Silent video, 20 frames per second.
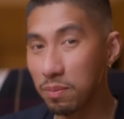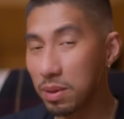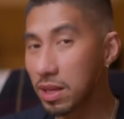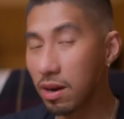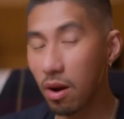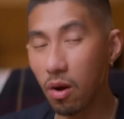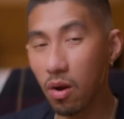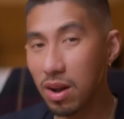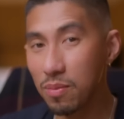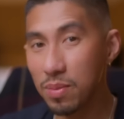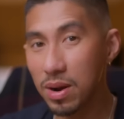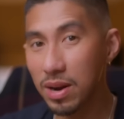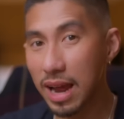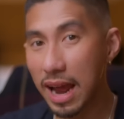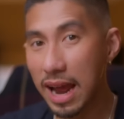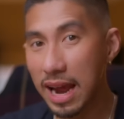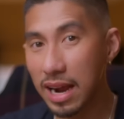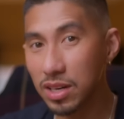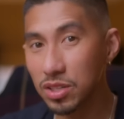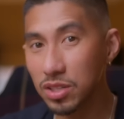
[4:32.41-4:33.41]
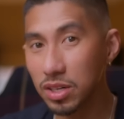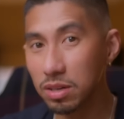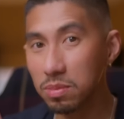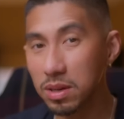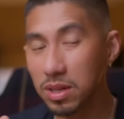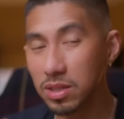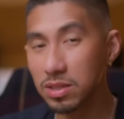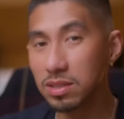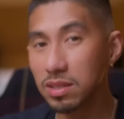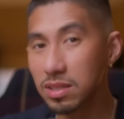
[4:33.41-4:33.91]
But they're all about action,
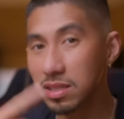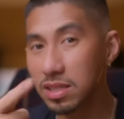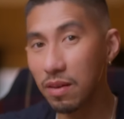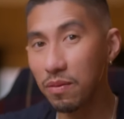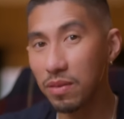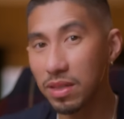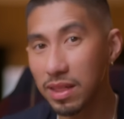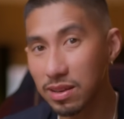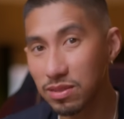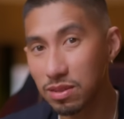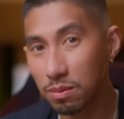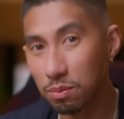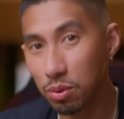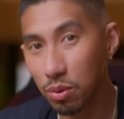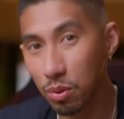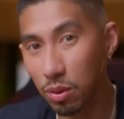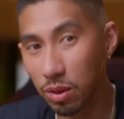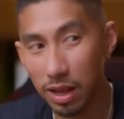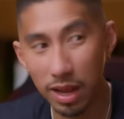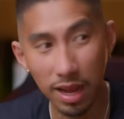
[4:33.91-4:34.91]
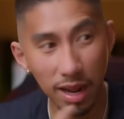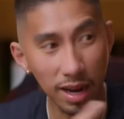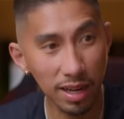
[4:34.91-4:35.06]
because their seventh house is a bull.